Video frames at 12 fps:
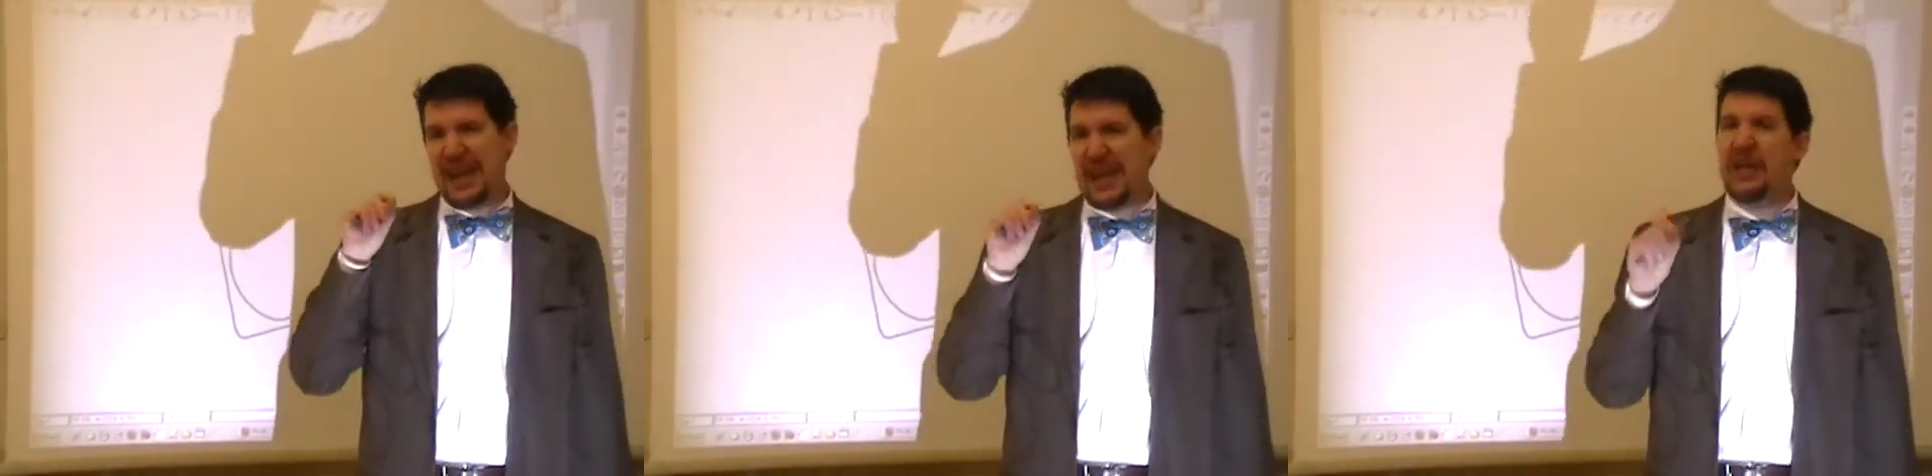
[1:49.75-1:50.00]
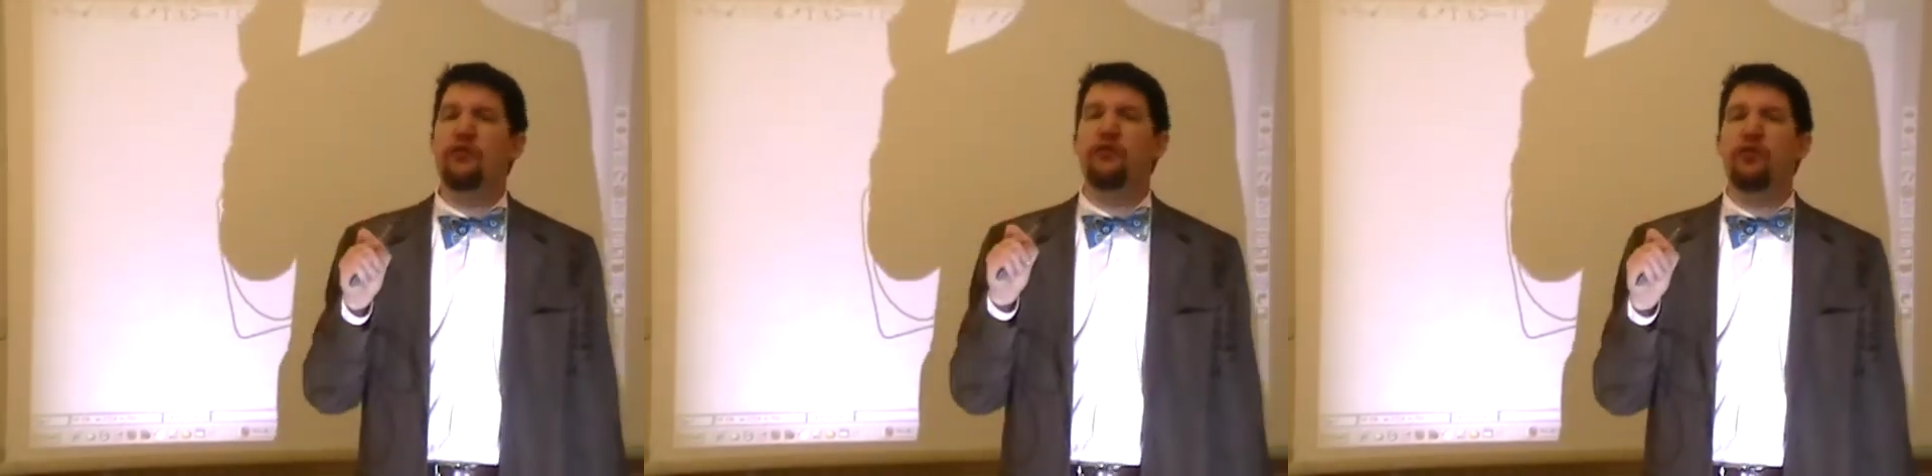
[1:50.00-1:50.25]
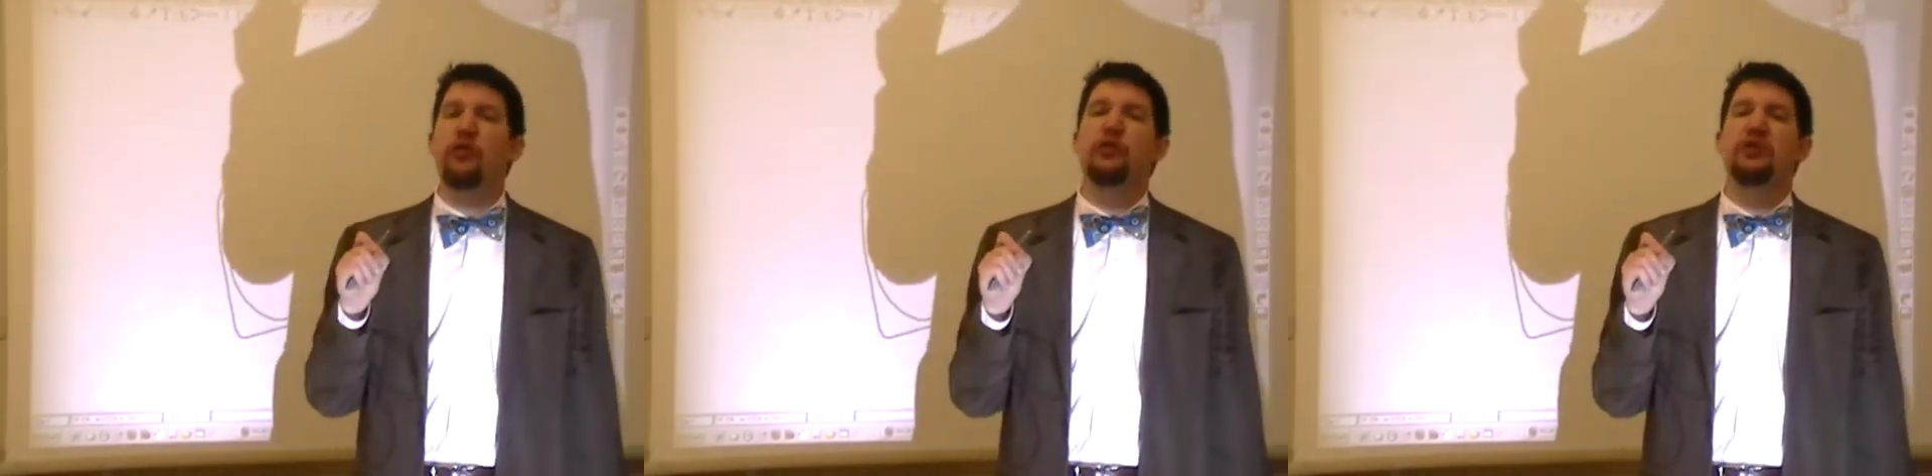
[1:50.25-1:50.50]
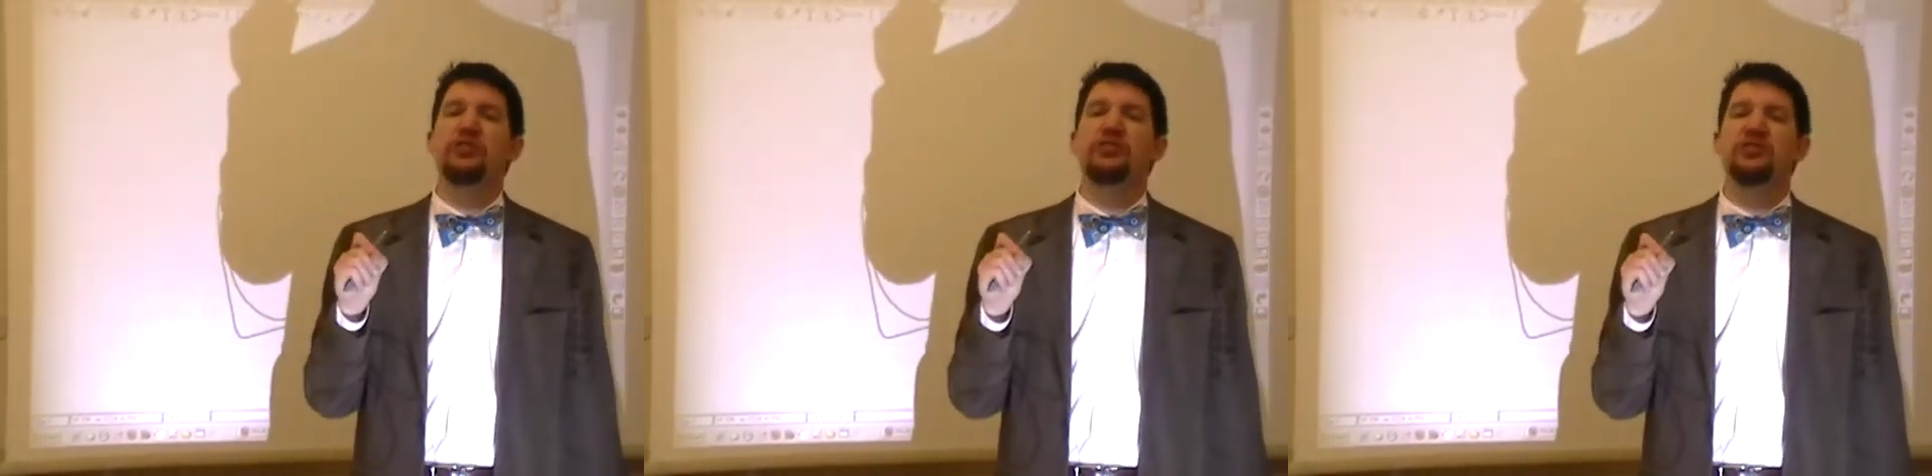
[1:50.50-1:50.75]

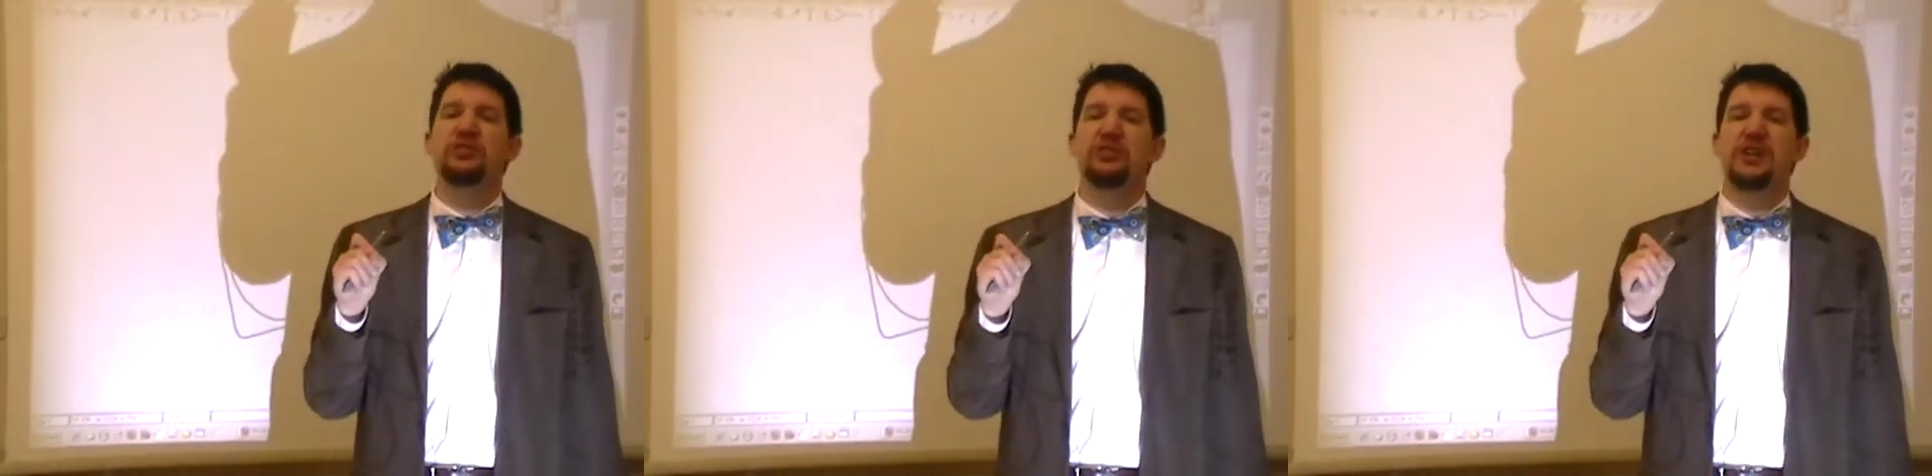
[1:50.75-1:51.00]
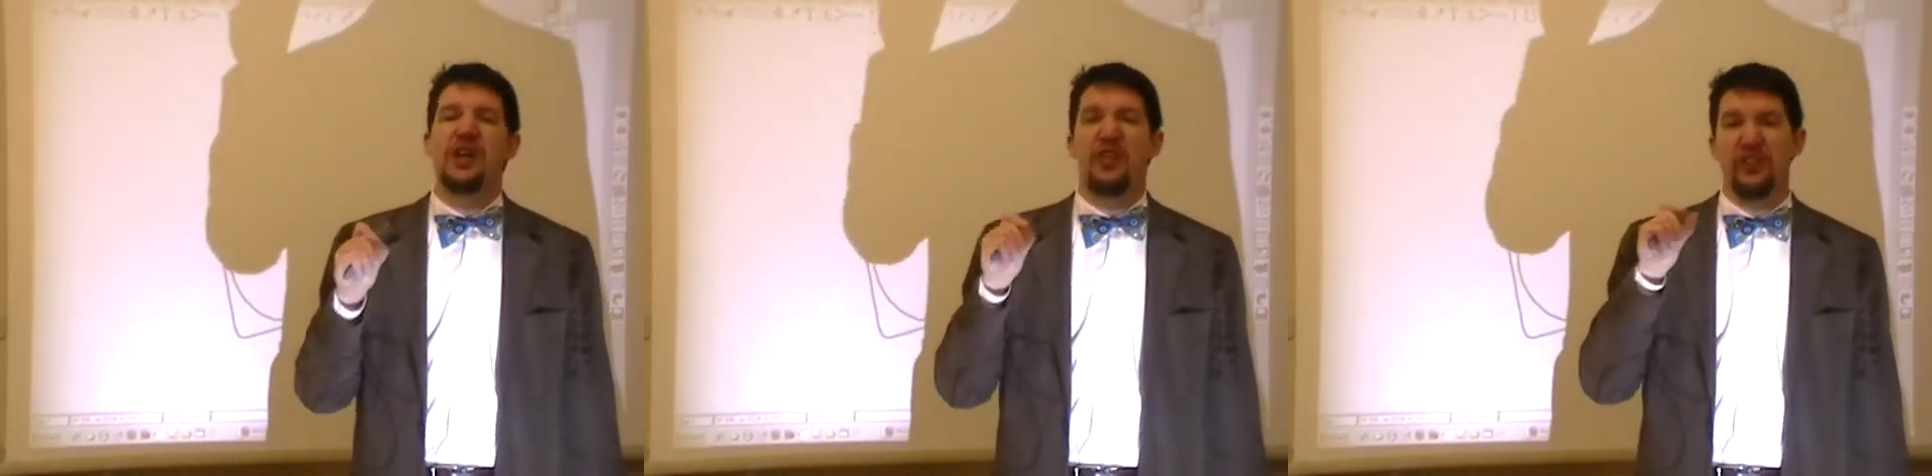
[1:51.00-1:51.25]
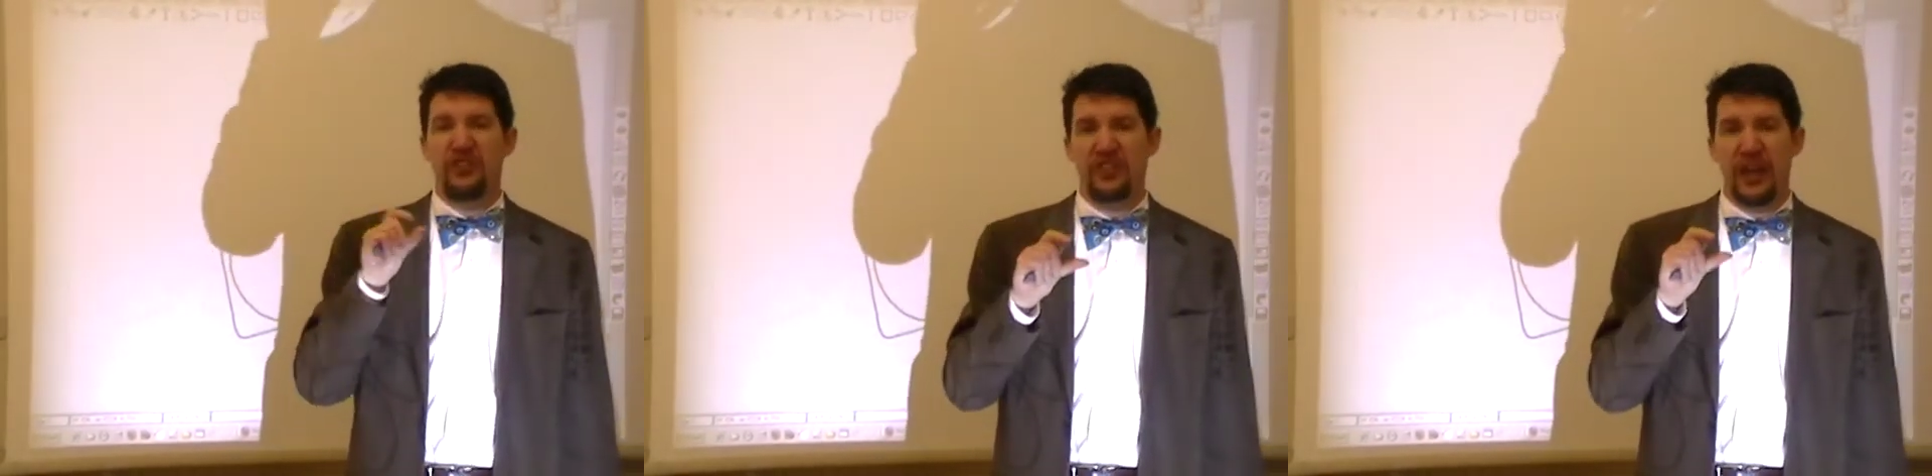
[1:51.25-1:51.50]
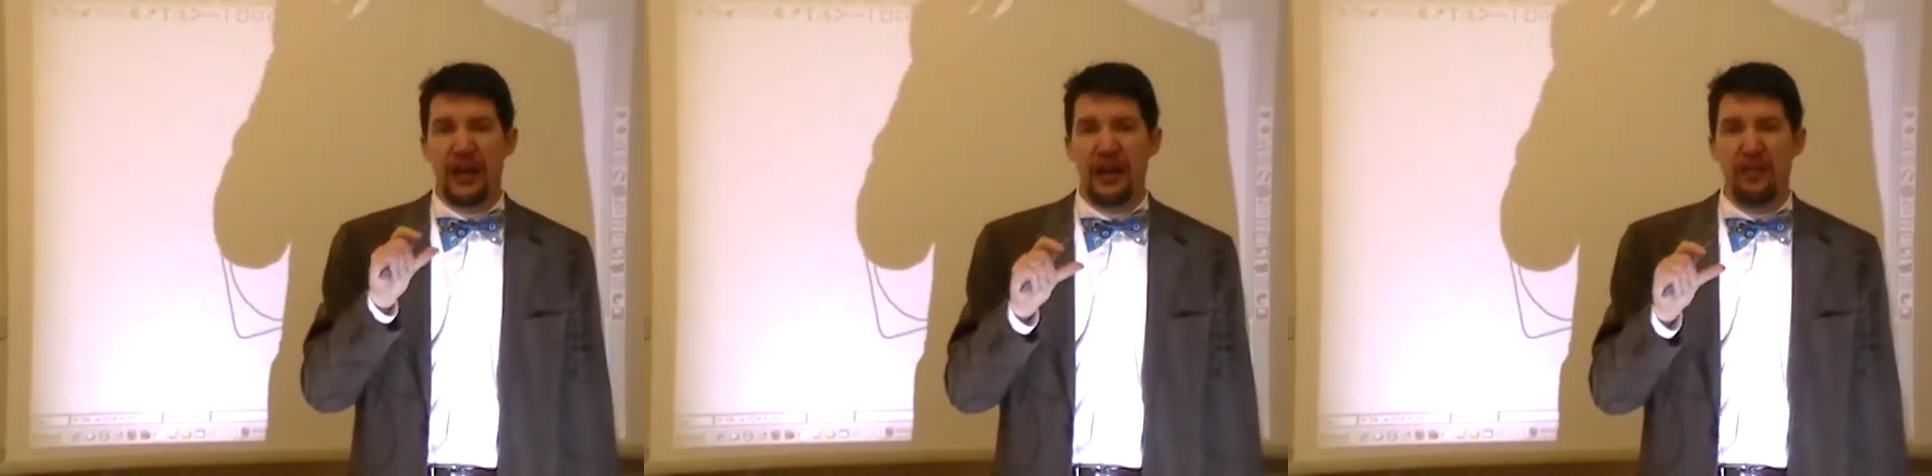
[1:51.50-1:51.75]
influence the
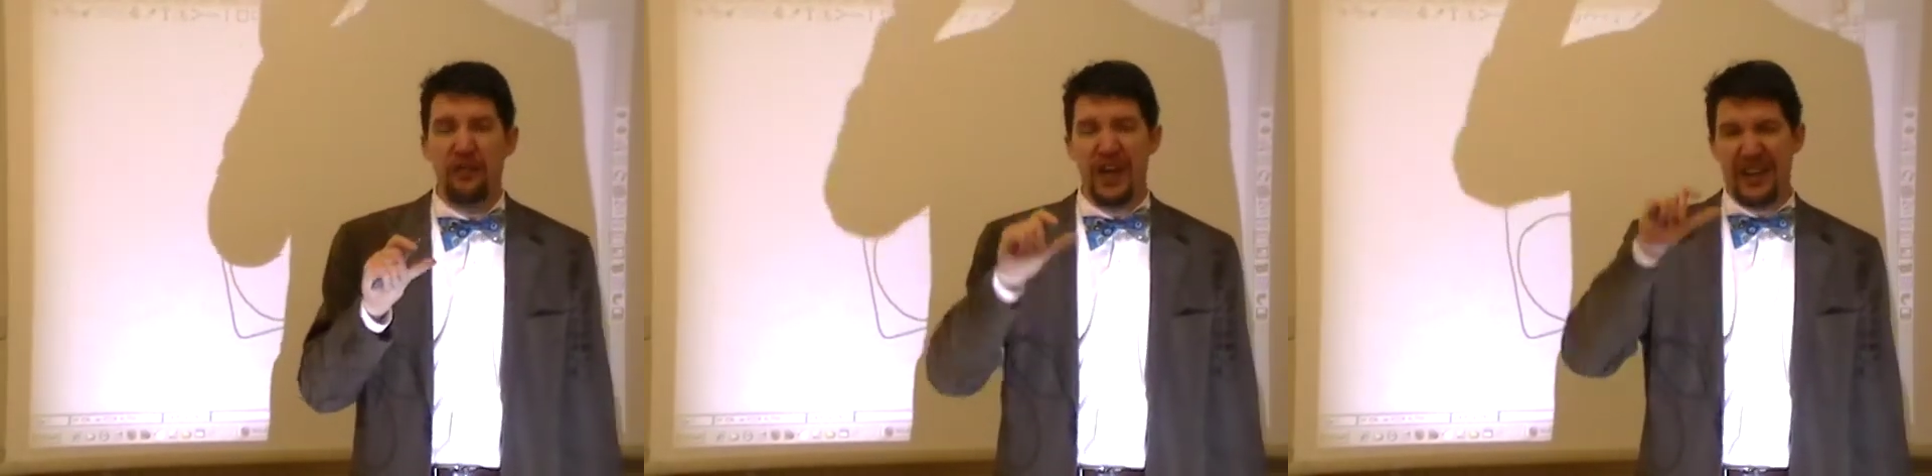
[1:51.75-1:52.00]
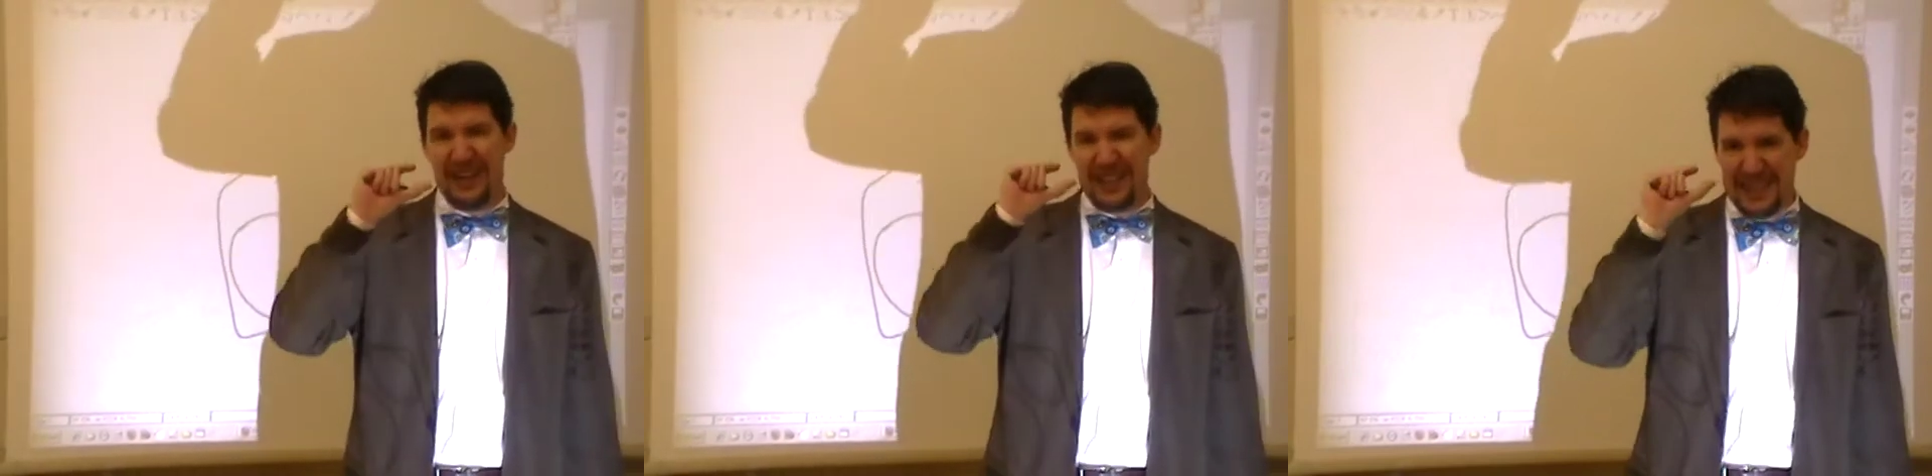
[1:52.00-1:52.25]
second event?